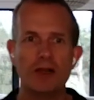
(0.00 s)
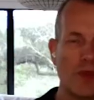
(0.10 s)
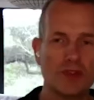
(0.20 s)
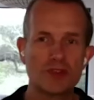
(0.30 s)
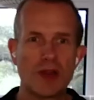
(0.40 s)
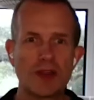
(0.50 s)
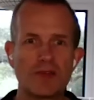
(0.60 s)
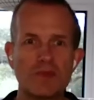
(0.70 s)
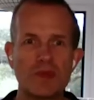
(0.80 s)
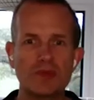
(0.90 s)
you know, what the
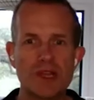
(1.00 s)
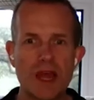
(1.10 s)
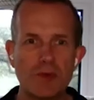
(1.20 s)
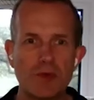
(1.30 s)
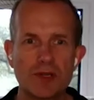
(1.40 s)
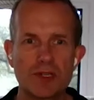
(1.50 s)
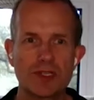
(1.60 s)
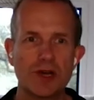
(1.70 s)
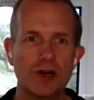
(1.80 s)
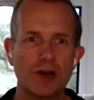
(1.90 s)
strength of people's
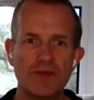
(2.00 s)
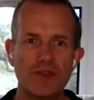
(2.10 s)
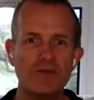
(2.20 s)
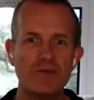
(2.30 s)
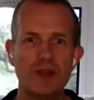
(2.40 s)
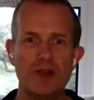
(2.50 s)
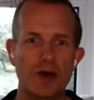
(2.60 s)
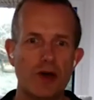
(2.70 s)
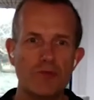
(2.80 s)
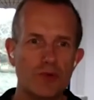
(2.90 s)
networks are, if
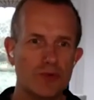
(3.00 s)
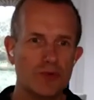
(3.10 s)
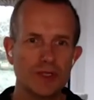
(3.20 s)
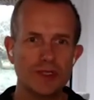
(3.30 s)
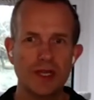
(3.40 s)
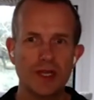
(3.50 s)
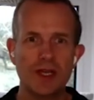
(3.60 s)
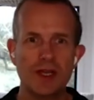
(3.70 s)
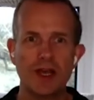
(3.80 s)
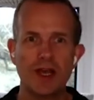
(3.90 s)
they've been
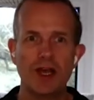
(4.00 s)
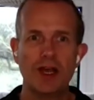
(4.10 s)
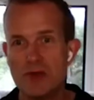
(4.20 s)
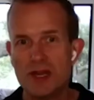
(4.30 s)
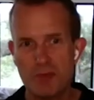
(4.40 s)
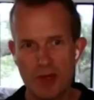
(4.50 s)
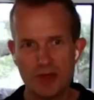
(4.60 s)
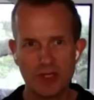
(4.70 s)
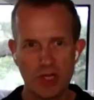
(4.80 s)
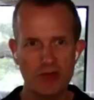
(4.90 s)
onboarded
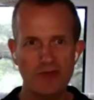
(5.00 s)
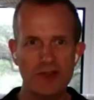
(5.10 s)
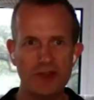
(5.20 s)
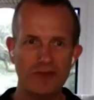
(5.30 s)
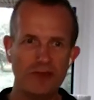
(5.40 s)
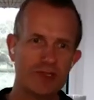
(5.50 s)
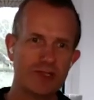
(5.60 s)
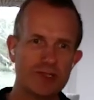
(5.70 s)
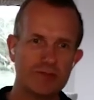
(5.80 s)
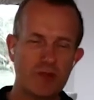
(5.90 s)
remotely post
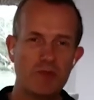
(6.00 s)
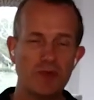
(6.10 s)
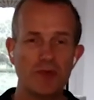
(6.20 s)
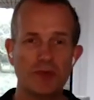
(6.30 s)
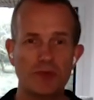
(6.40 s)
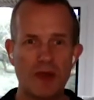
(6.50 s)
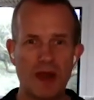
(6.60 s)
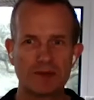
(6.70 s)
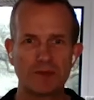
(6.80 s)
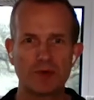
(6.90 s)
COVID versus people
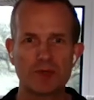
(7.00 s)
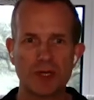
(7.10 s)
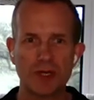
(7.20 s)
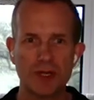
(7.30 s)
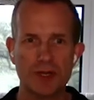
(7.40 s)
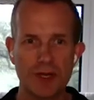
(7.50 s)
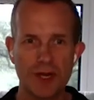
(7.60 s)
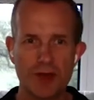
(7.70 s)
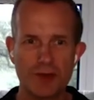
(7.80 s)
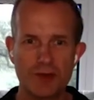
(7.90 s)
that were perhaps brought
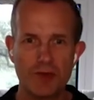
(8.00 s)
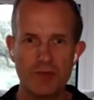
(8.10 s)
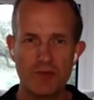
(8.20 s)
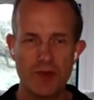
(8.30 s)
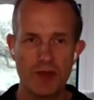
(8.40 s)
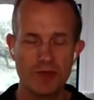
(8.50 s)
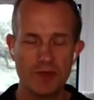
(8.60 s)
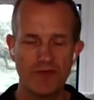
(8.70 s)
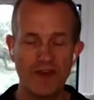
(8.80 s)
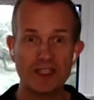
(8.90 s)
on, you know,
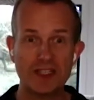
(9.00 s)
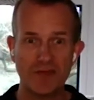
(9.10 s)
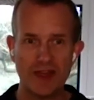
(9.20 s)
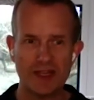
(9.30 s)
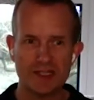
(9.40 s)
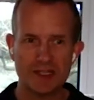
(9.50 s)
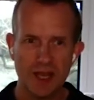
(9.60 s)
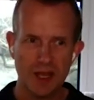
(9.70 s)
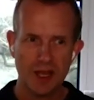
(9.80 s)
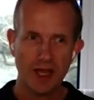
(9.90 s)
you know, face to
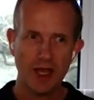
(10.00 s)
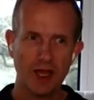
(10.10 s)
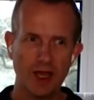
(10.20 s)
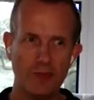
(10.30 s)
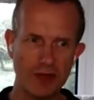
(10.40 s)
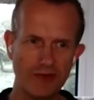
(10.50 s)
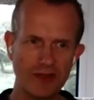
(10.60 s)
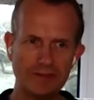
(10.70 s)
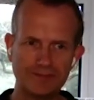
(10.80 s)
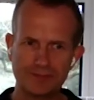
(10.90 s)
face pre
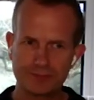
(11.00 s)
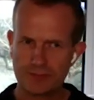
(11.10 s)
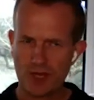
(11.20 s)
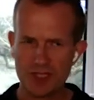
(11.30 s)
COVID.